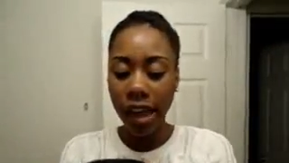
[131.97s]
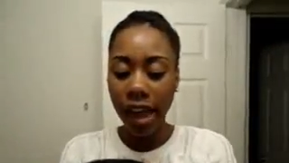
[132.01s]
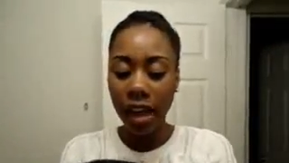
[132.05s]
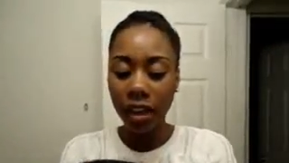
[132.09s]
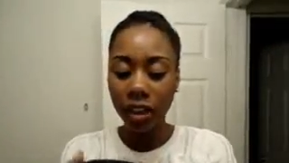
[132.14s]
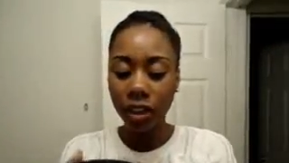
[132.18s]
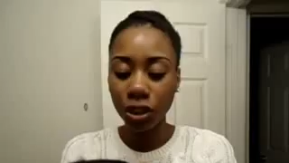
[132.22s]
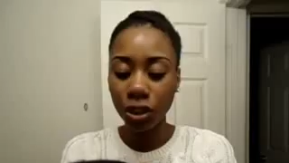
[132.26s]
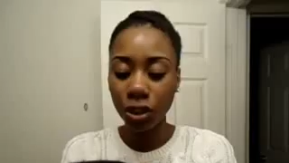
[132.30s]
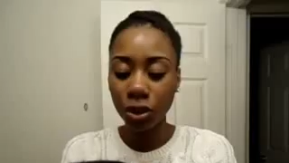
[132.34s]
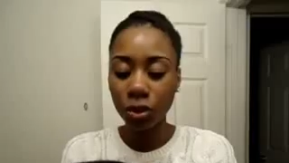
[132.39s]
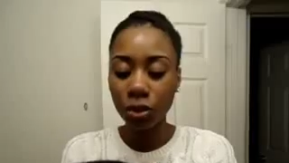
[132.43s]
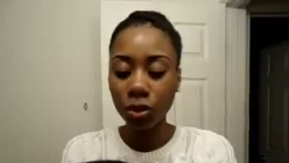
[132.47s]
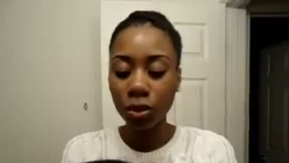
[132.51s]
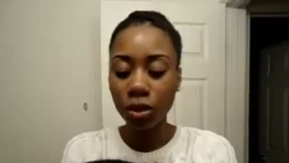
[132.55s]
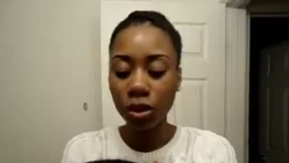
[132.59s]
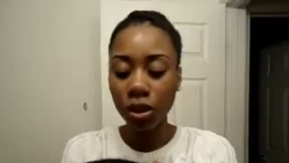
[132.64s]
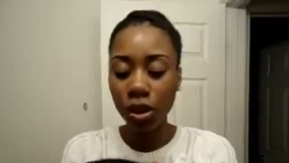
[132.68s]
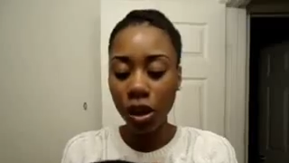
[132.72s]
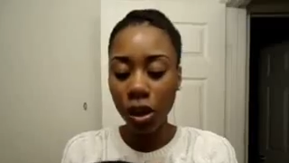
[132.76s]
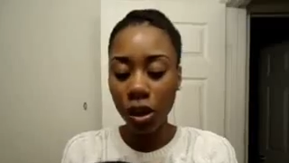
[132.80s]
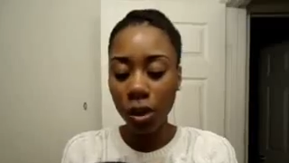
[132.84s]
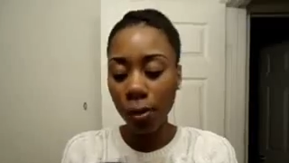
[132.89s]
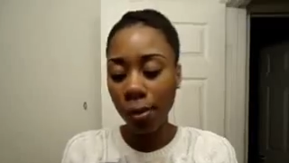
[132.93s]

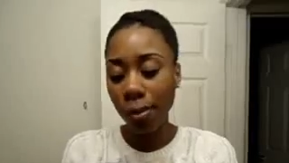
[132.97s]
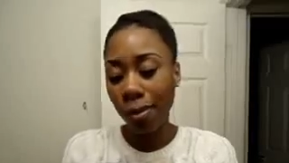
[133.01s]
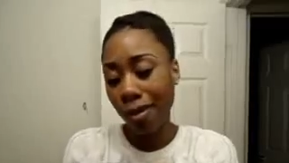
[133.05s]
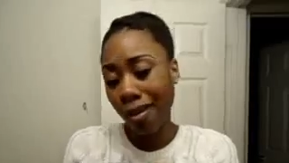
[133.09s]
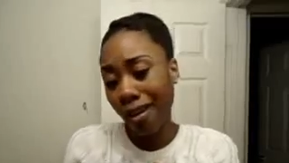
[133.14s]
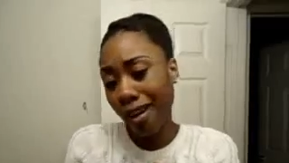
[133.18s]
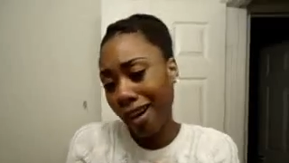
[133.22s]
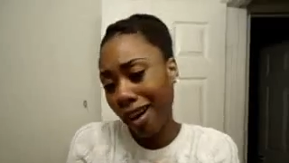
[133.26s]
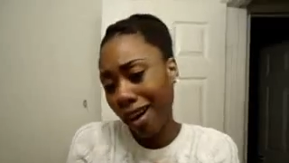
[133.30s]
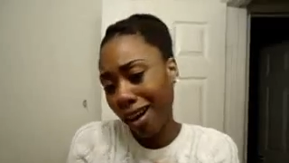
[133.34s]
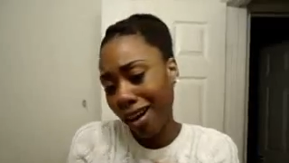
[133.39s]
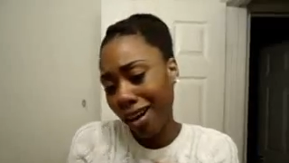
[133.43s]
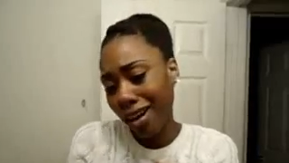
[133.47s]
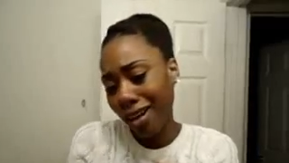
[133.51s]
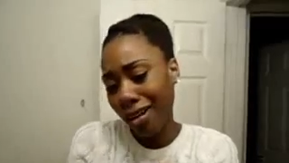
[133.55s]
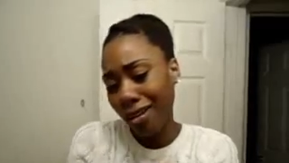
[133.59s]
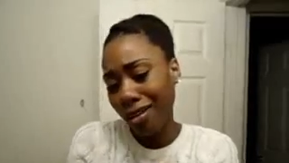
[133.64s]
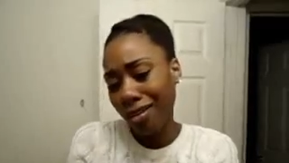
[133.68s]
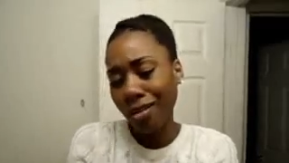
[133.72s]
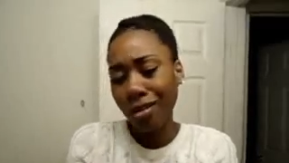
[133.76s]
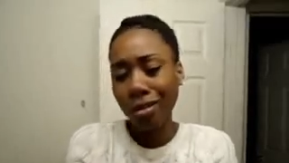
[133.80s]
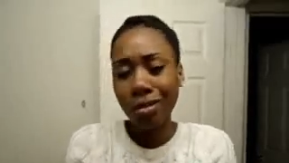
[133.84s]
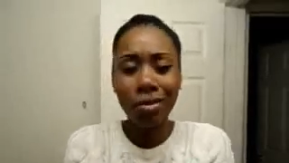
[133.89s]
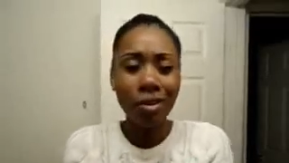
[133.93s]
natural
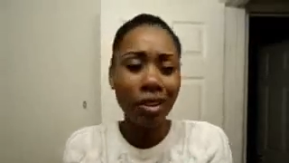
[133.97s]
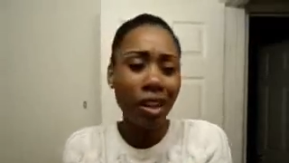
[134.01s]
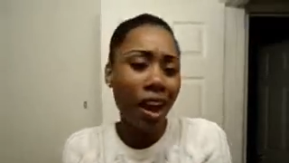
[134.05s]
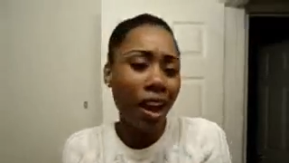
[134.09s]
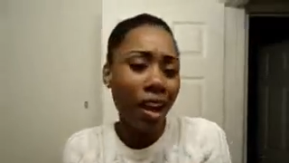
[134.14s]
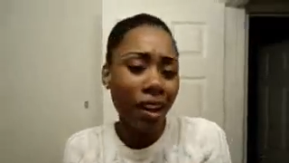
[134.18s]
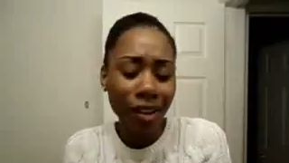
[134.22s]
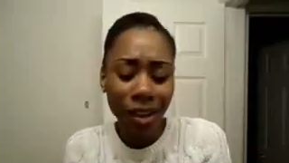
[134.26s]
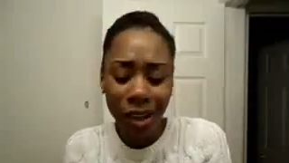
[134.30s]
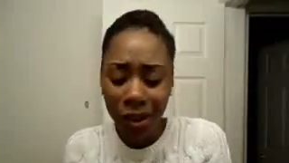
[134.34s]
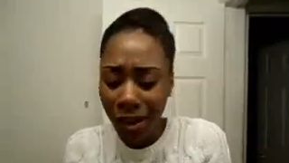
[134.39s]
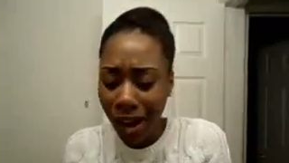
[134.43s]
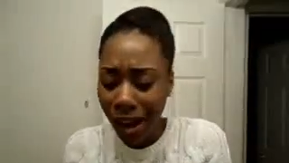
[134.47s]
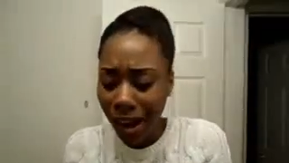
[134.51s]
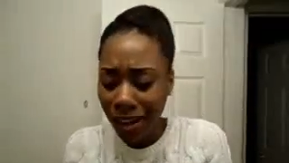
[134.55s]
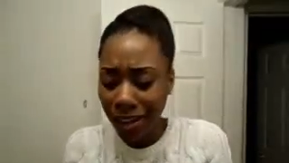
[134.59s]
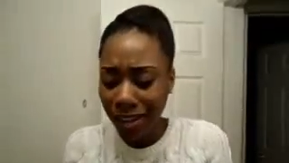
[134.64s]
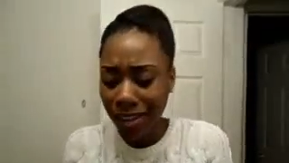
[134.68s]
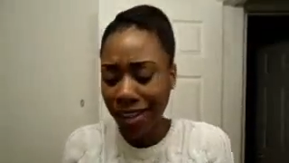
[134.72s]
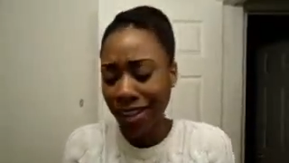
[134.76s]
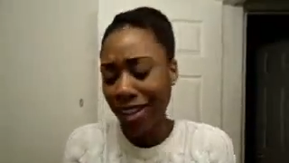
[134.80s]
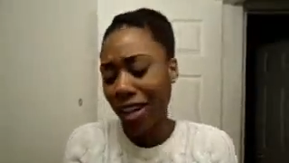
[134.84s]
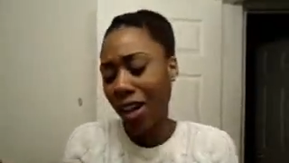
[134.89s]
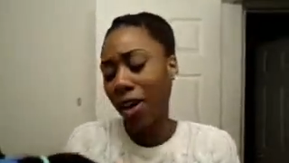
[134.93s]
brown. Y'all know how
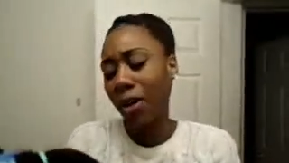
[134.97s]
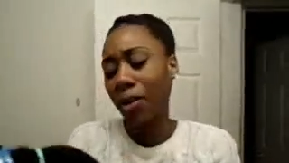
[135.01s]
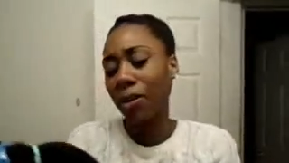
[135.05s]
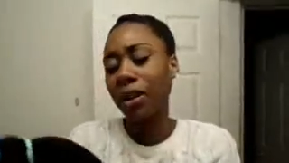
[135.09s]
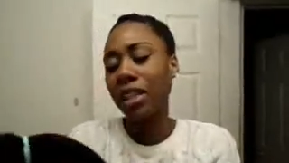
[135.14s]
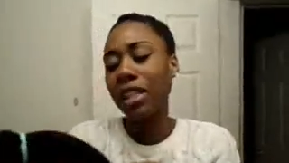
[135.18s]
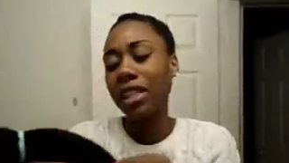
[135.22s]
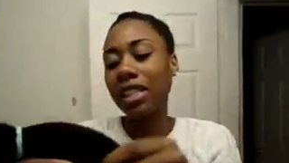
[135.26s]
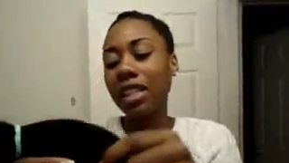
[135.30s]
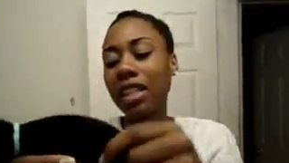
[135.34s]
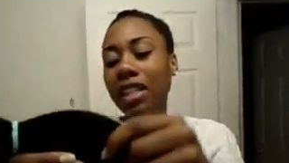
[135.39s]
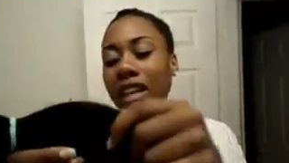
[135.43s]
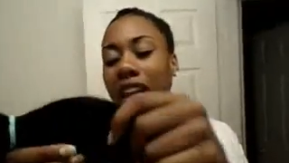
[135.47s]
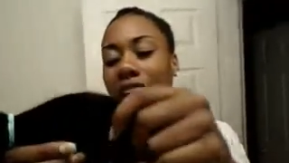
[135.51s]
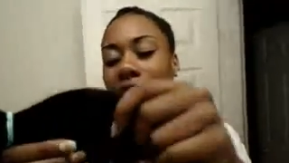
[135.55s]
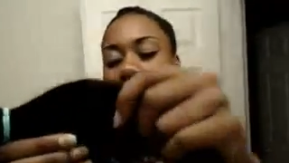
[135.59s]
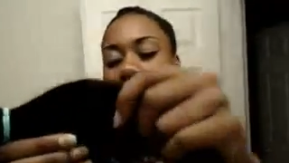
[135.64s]
this goes. It's a